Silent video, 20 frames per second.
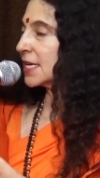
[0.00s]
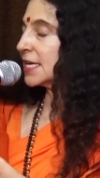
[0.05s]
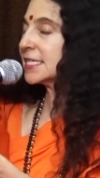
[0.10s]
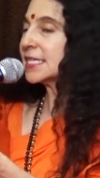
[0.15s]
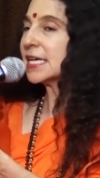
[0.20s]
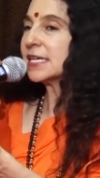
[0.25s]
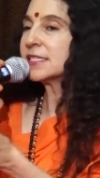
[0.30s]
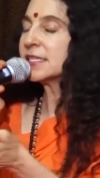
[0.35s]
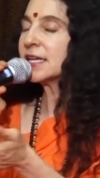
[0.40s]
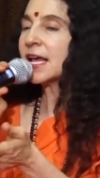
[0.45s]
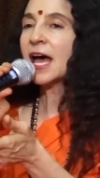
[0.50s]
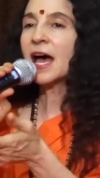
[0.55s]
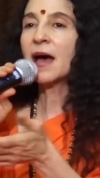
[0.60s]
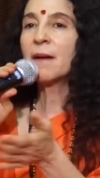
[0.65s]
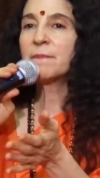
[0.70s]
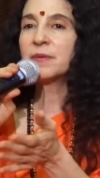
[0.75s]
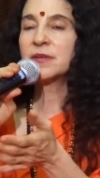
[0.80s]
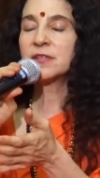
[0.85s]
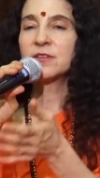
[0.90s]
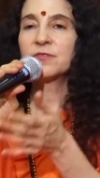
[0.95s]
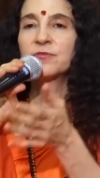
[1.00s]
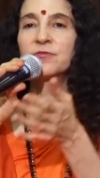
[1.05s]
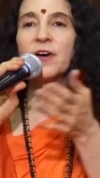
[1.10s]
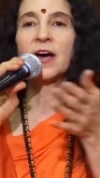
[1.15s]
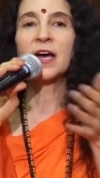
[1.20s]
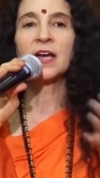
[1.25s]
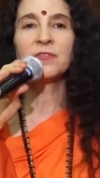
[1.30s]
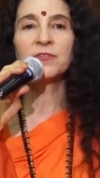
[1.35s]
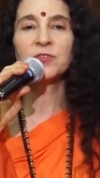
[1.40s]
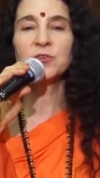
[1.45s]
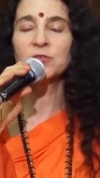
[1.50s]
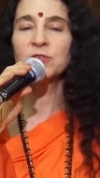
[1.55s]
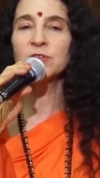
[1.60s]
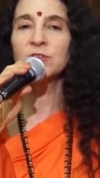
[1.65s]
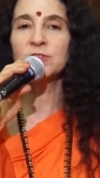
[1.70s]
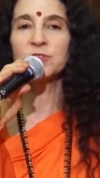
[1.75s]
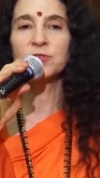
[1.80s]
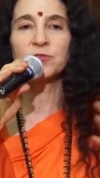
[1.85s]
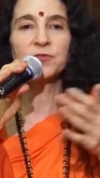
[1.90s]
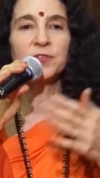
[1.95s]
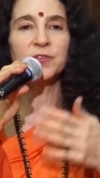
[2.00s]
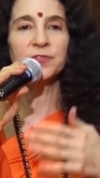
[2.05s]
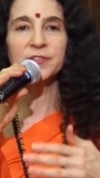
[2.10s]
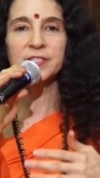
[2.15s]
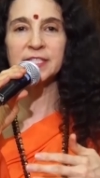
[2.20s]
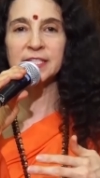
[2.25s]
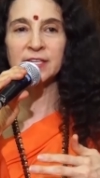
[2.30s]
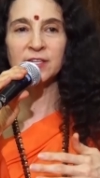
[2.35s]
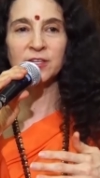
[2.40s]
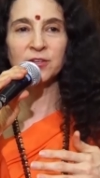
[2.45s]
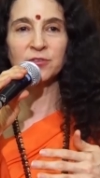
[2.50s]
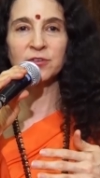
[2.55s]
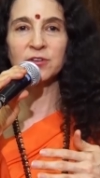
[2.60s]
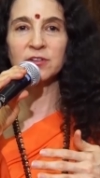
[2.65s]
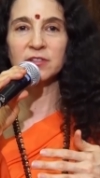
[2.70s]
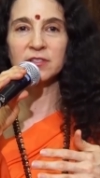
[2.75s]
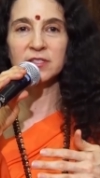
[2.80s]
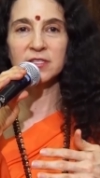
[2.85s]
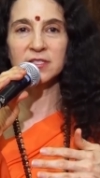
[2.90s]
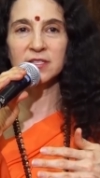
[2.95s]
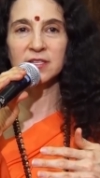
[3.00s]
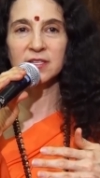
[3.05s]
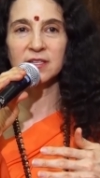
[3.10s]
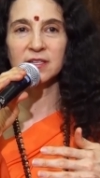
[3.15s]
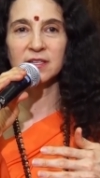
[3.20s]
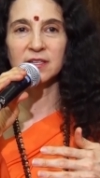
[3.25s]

It doesn't happen to 5-year-olds or 15-year-olds.